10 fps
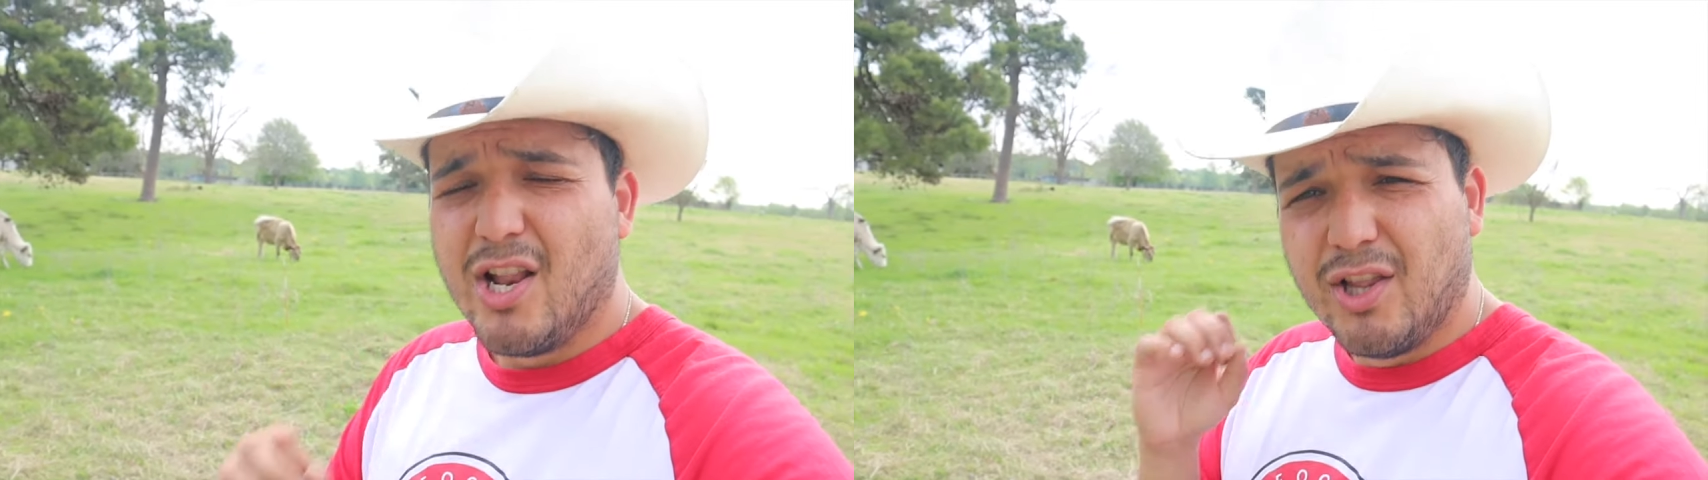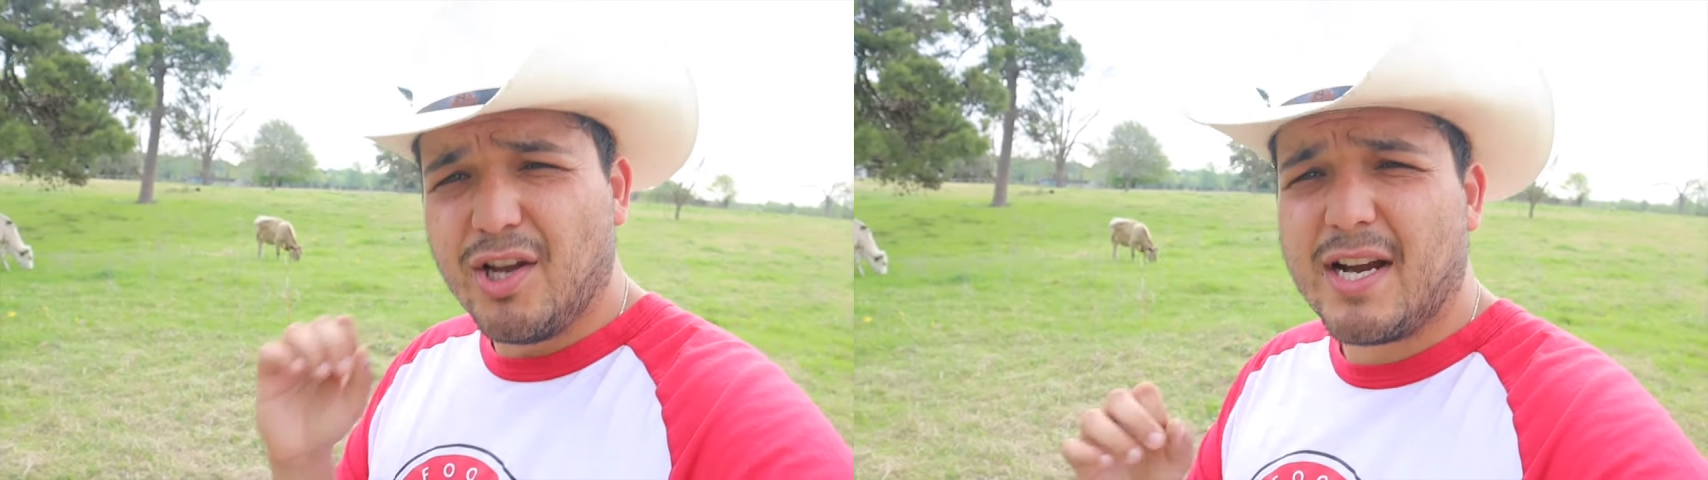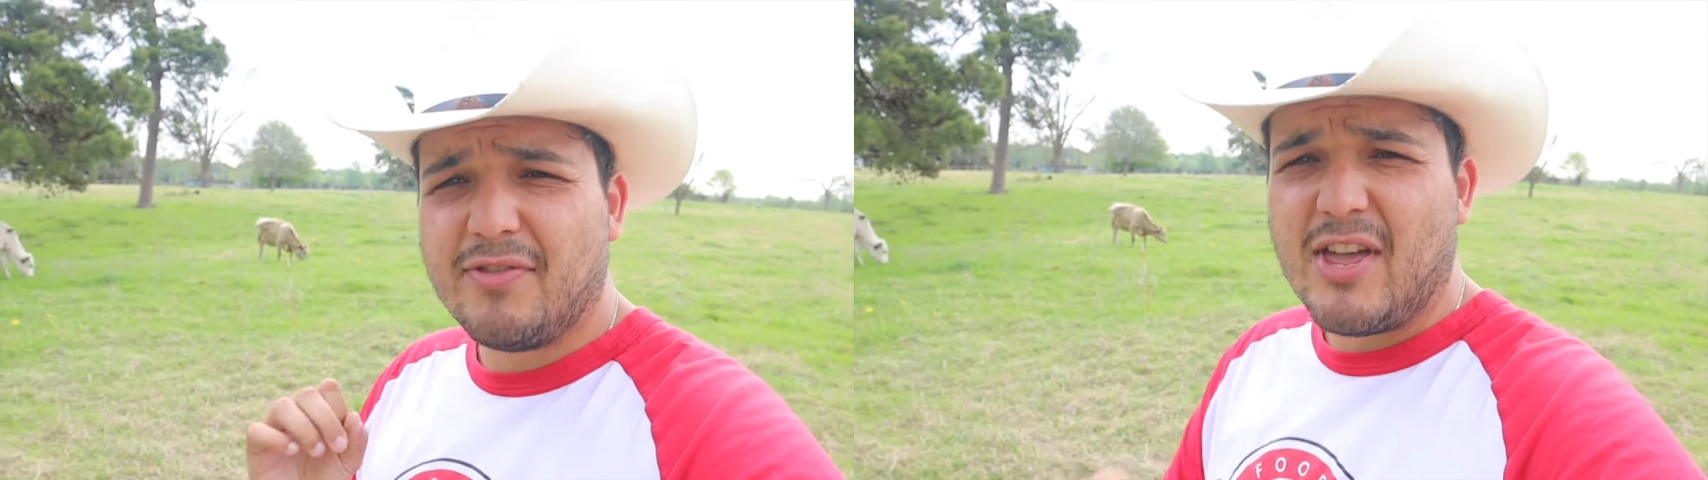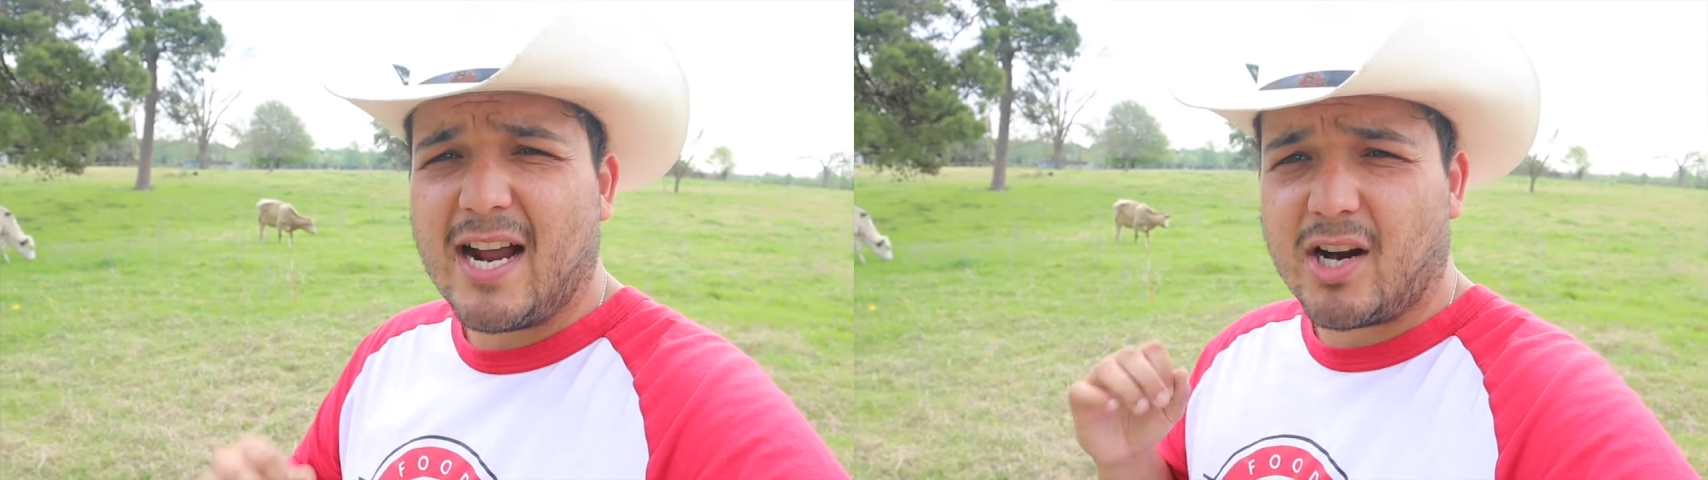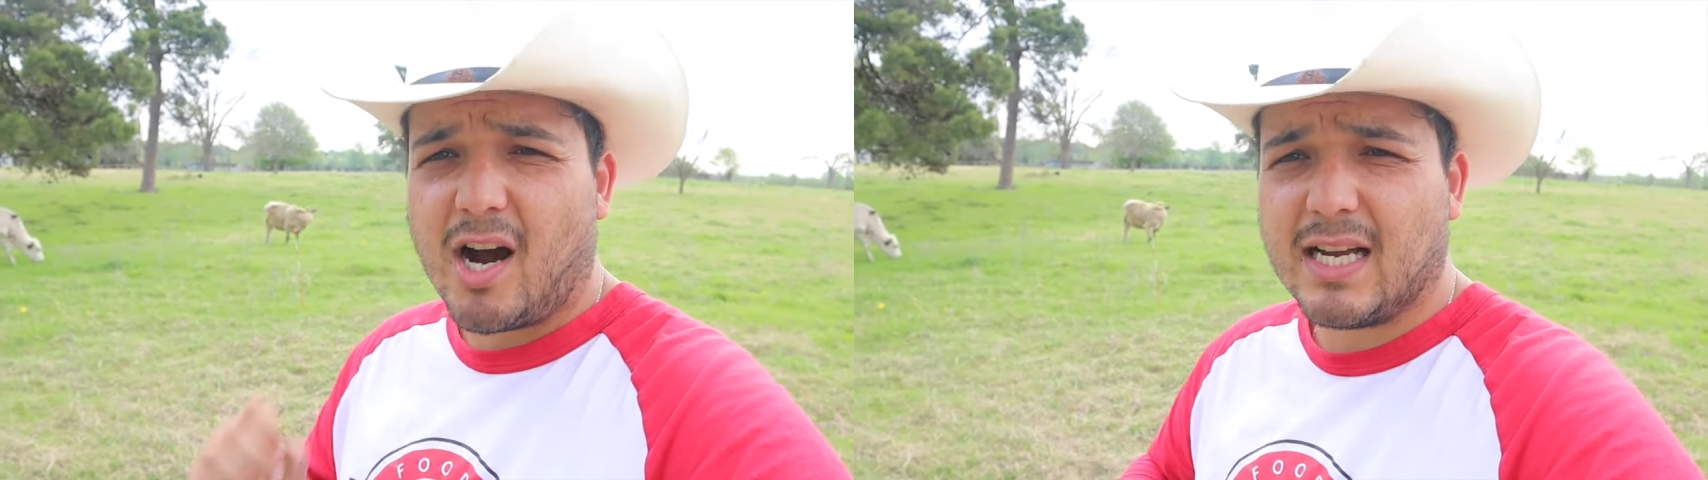Look at
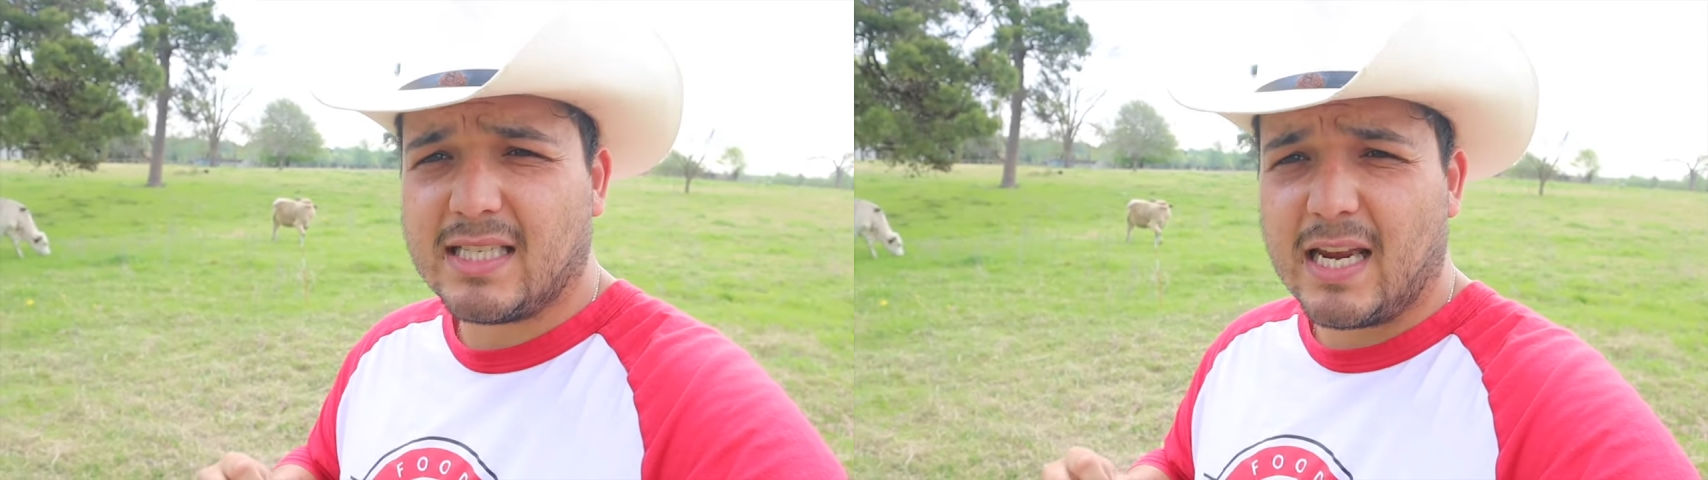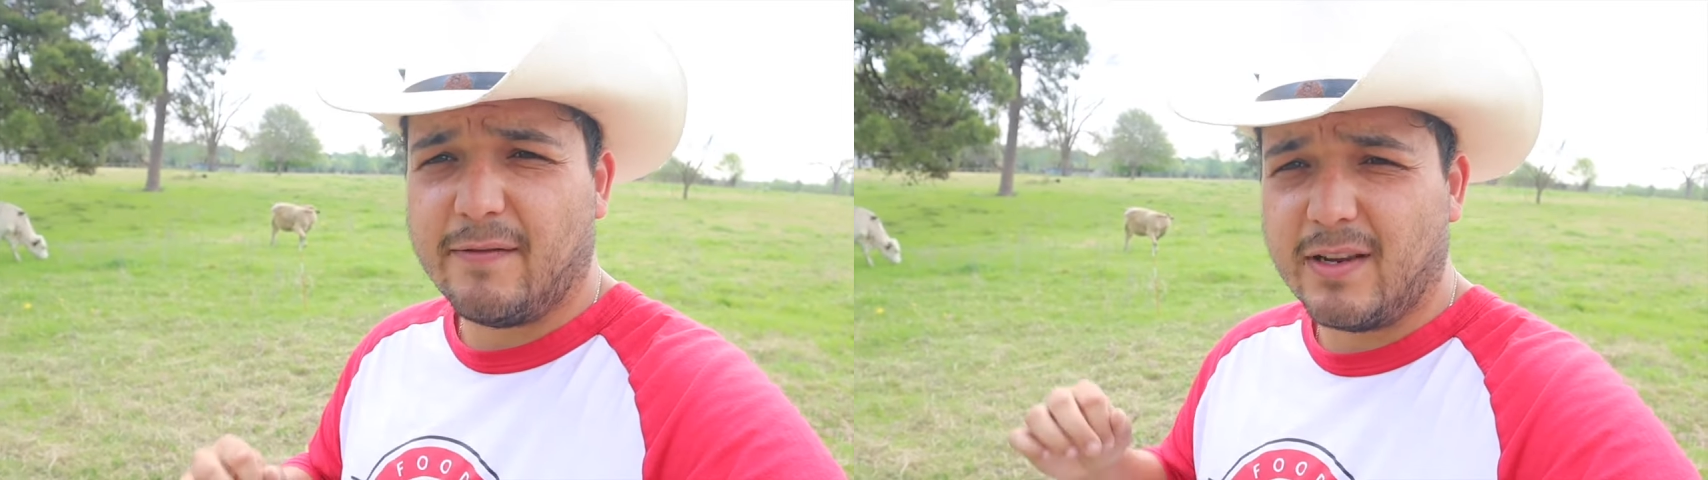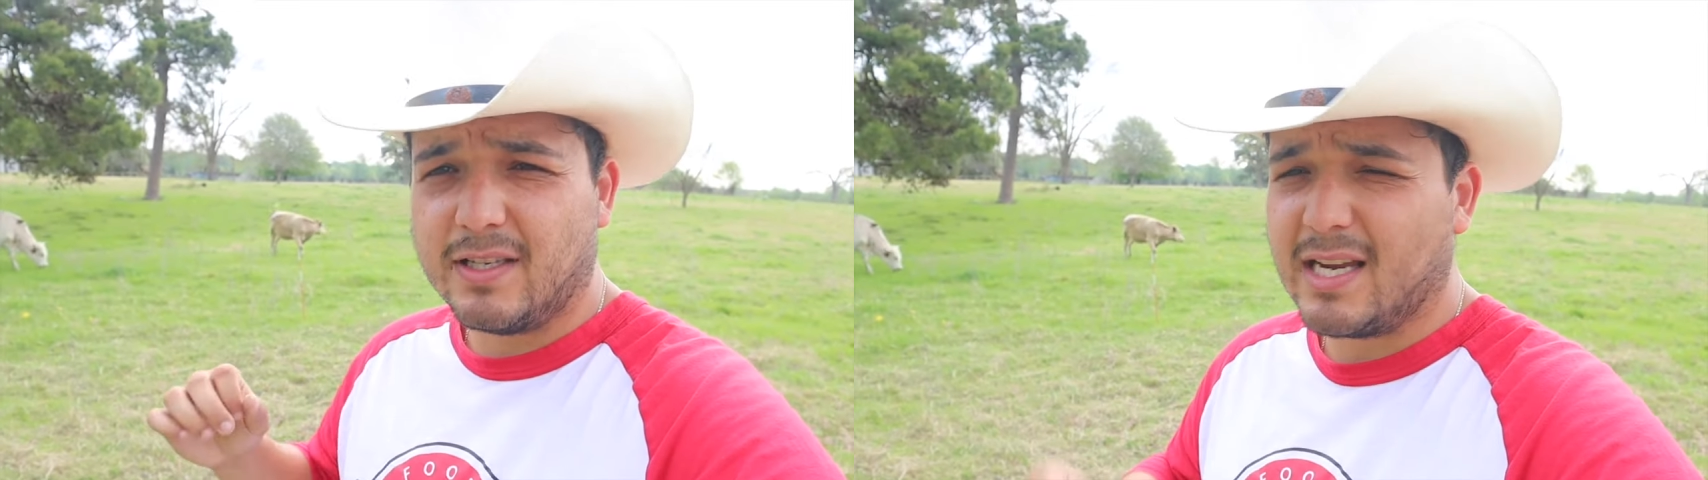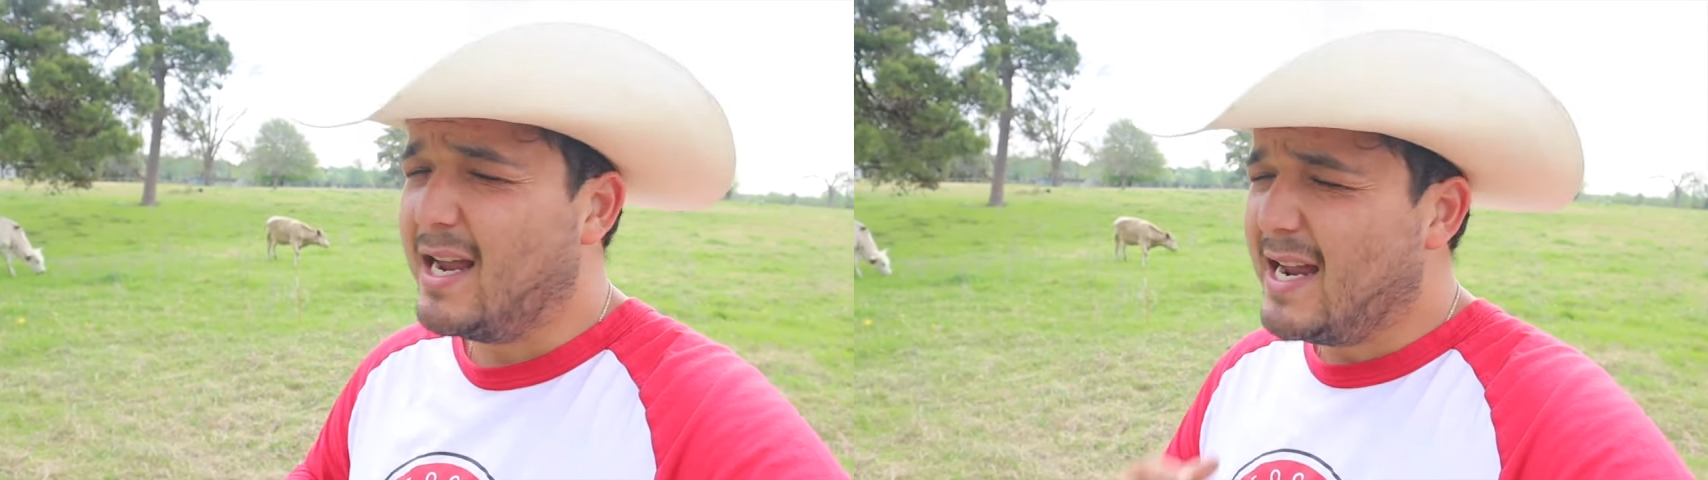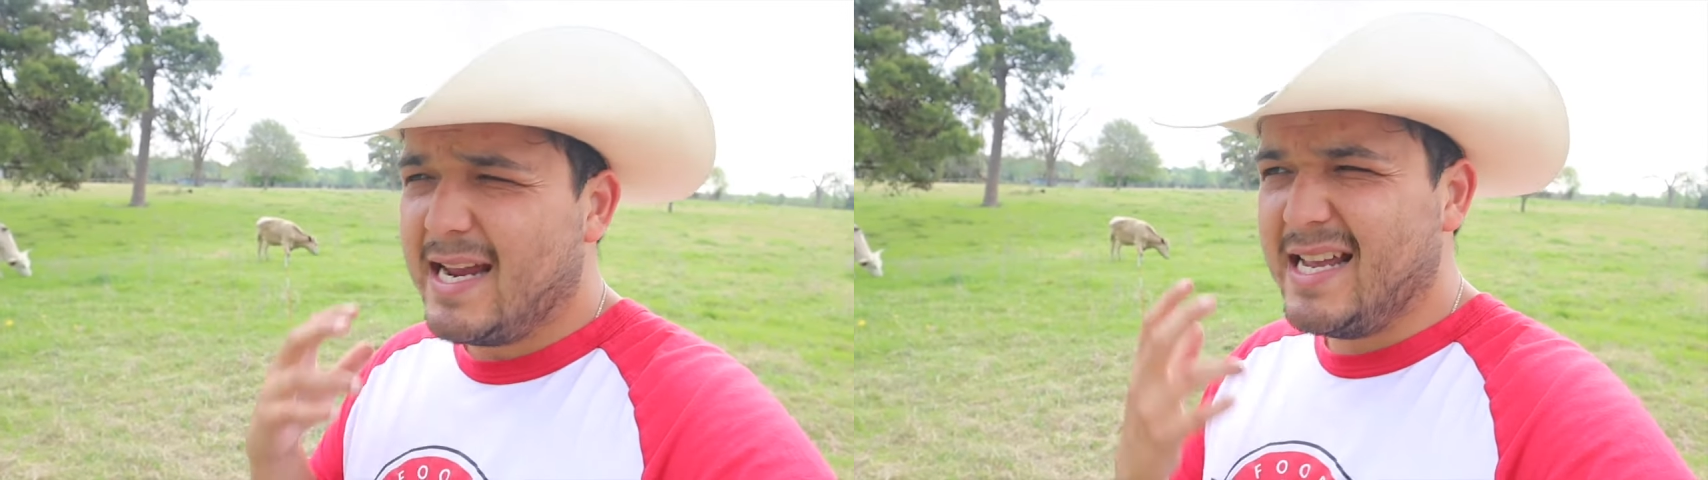that cost savings.
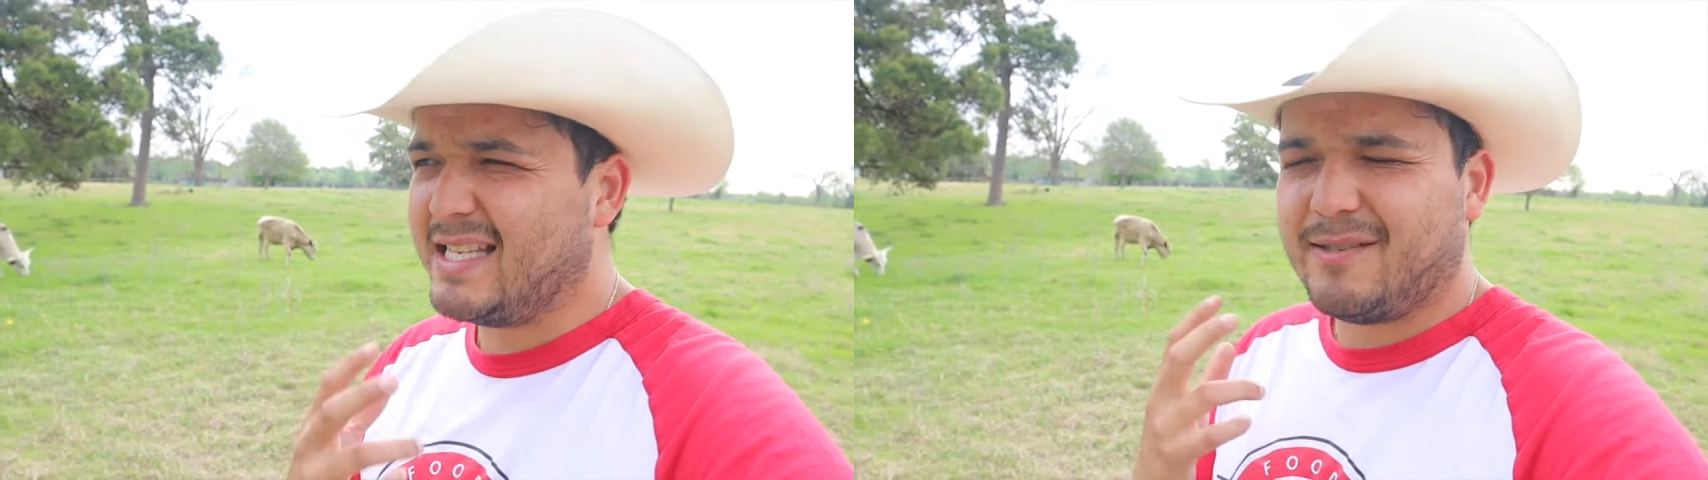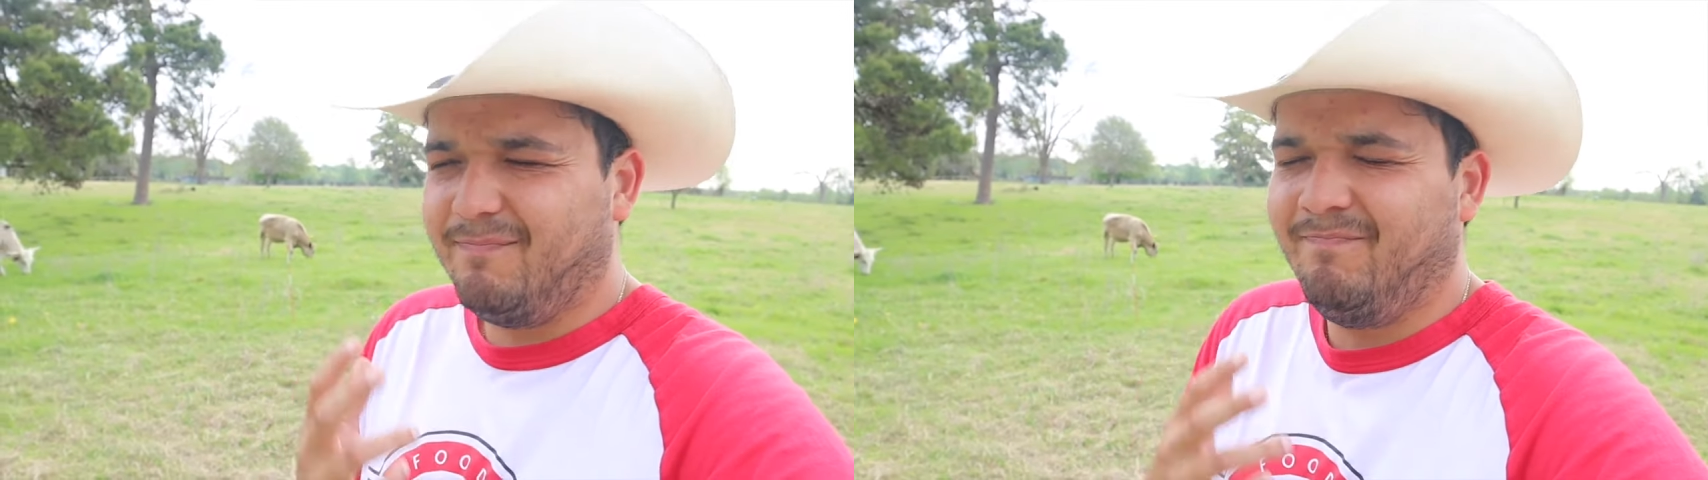It's